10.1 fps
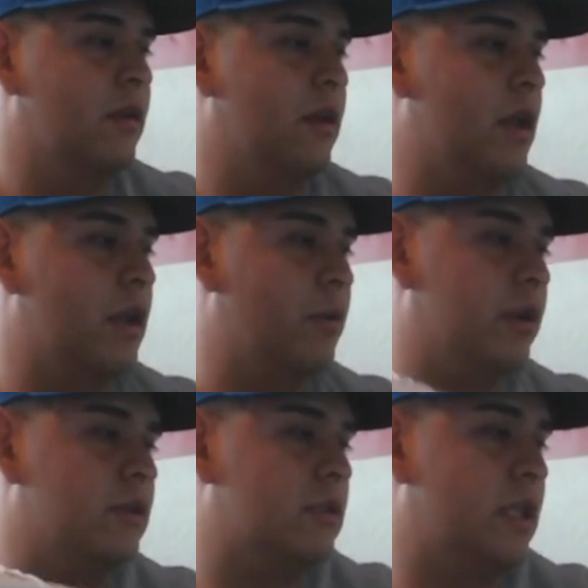
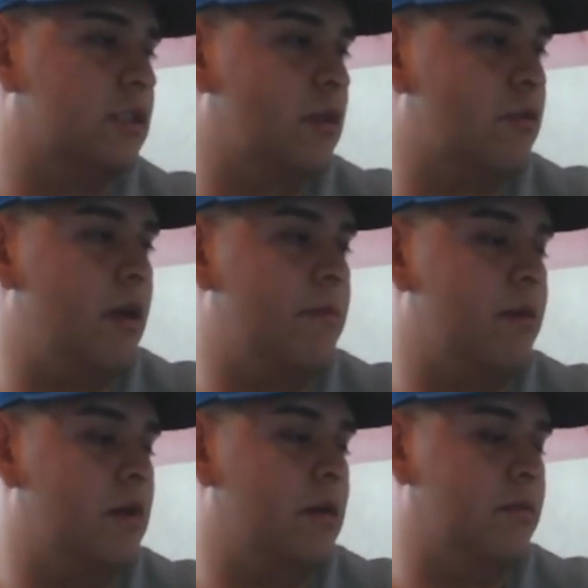anyways, that's going to wrap it
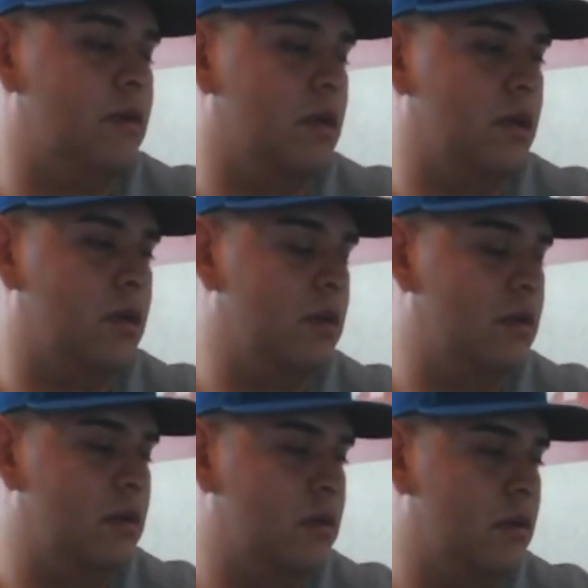up.
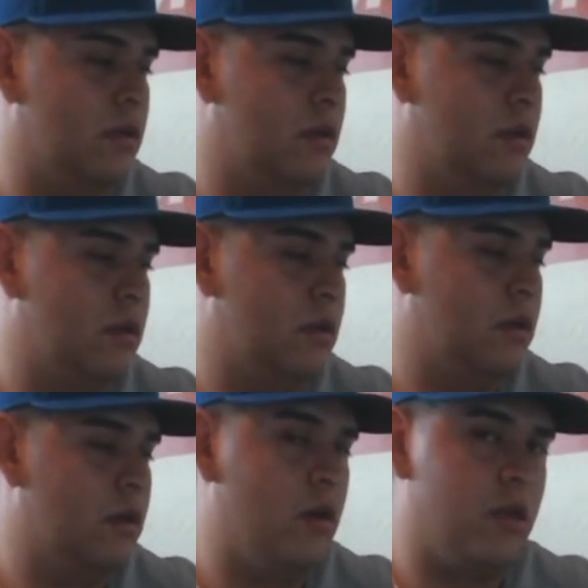
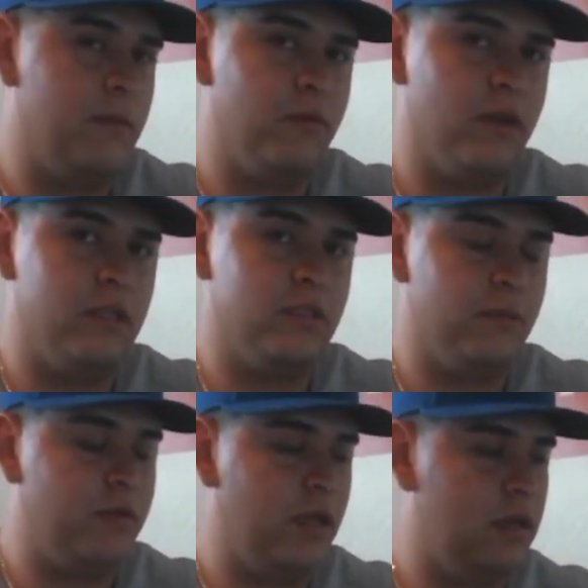I'll keep you guys
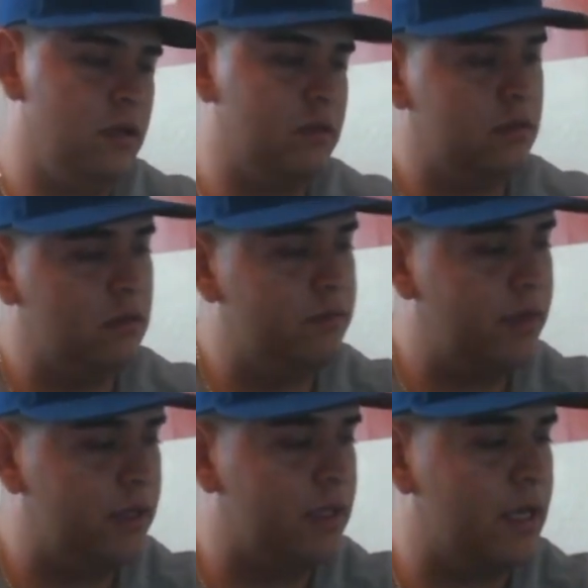updated, so if
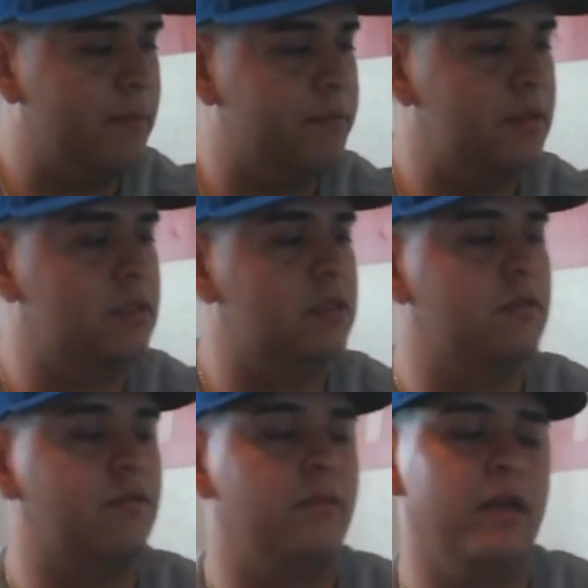anything happens
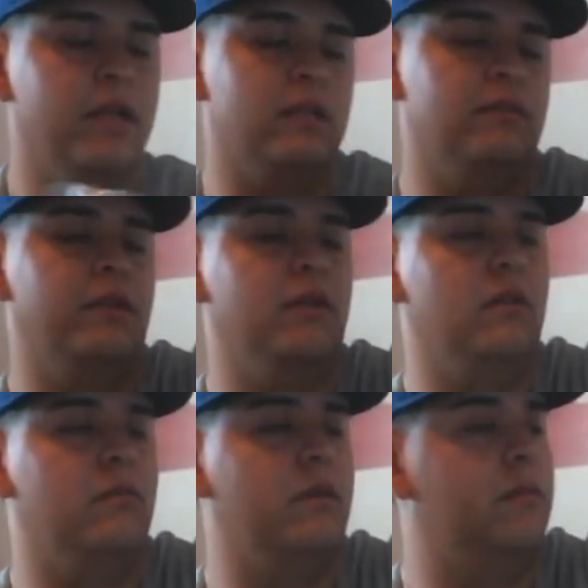for my next video, I'll
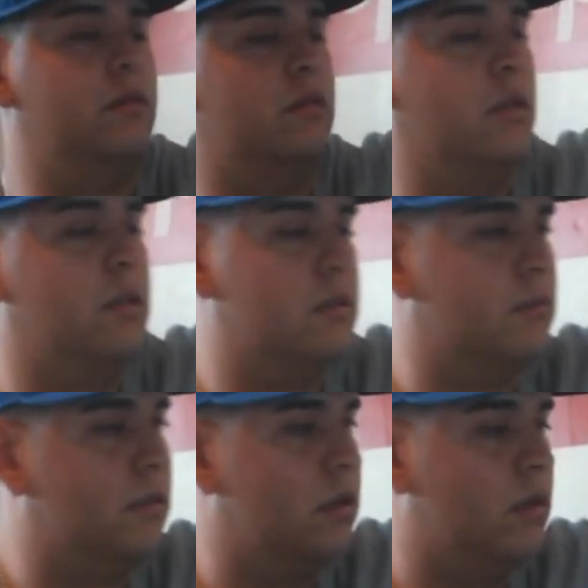maybe say
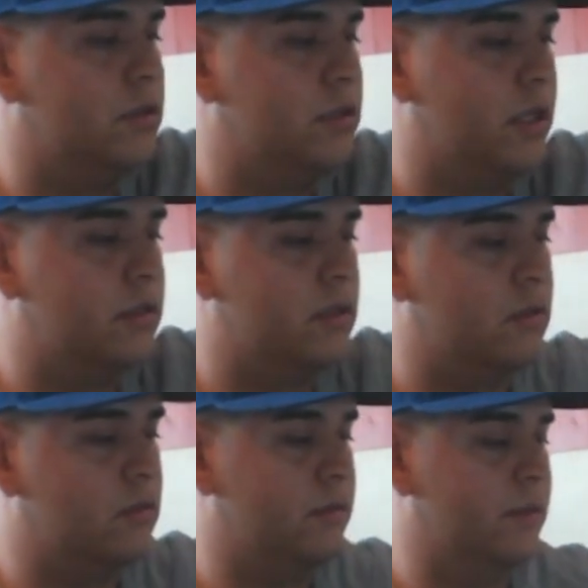something. I'll let you guys
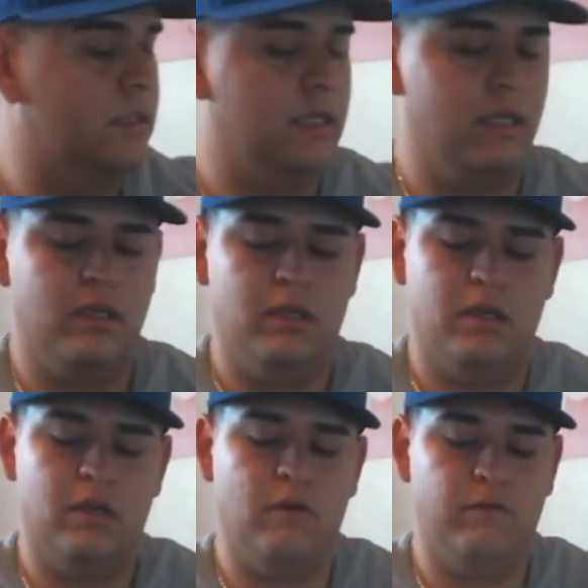know. And
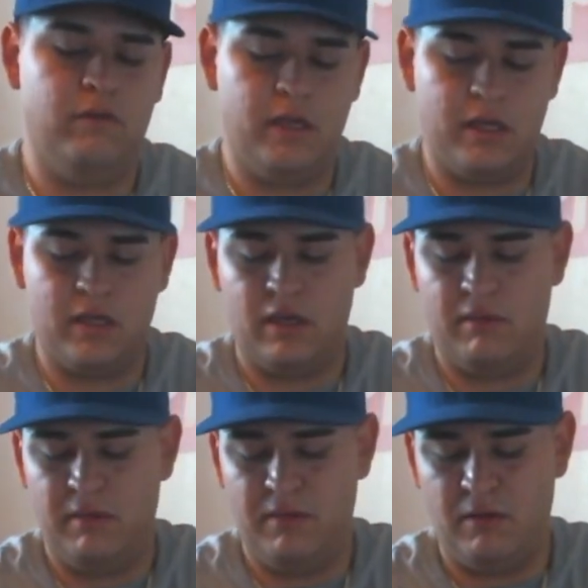hopefully I can get
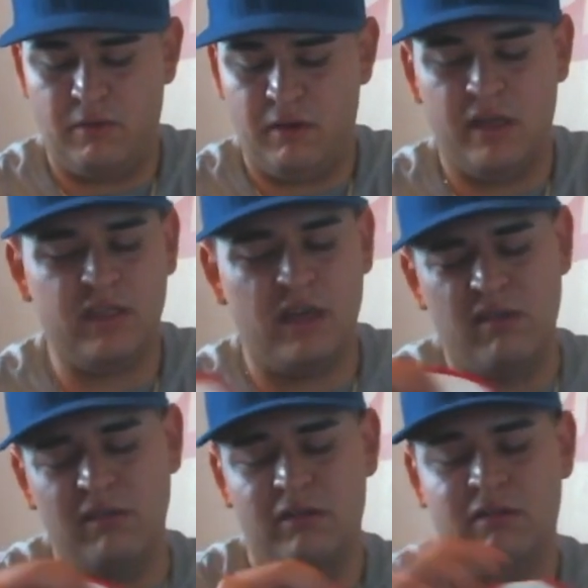maybe I
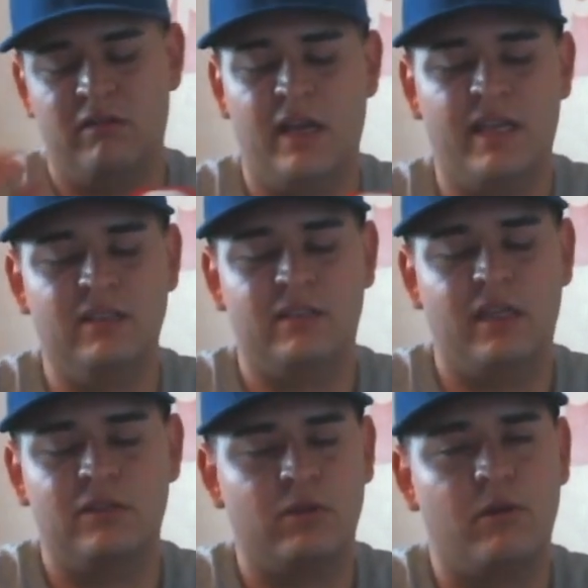don't know. I can
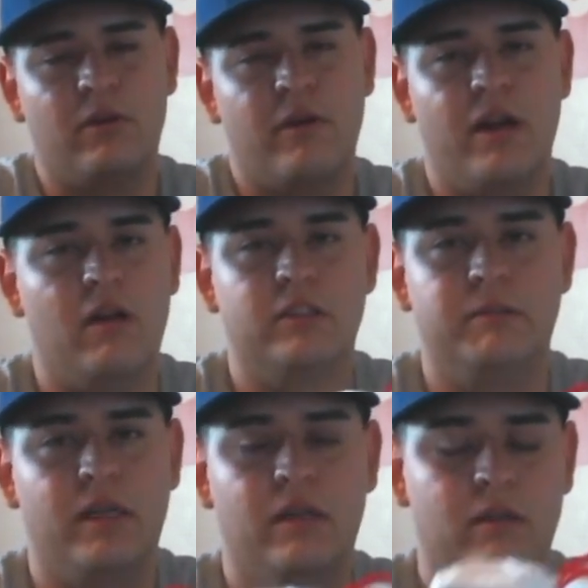stake story credit. I'll just buy
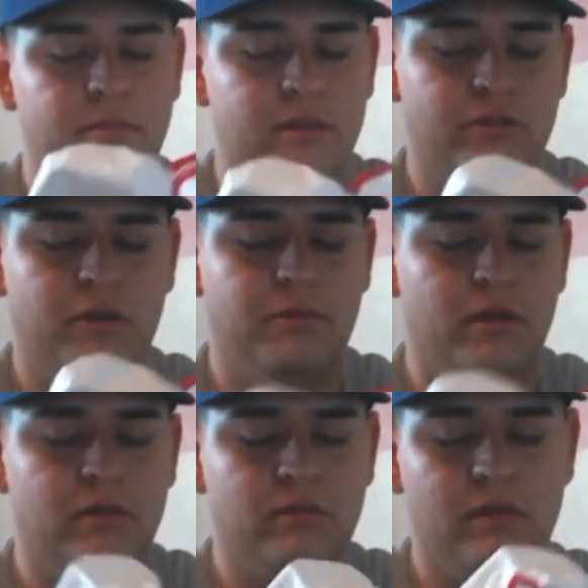another mystery
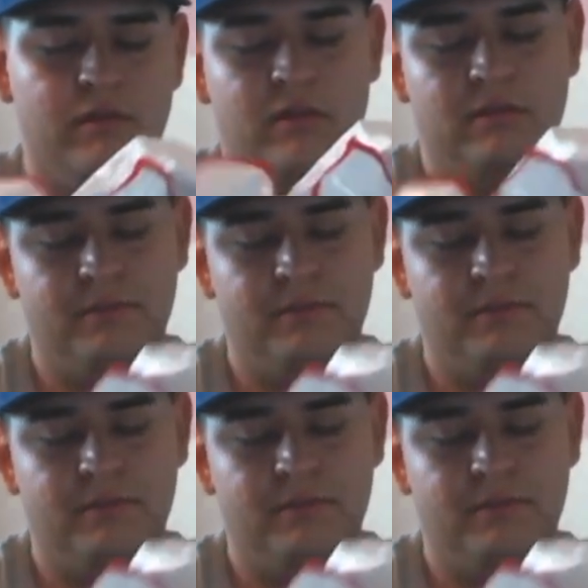box, whatever,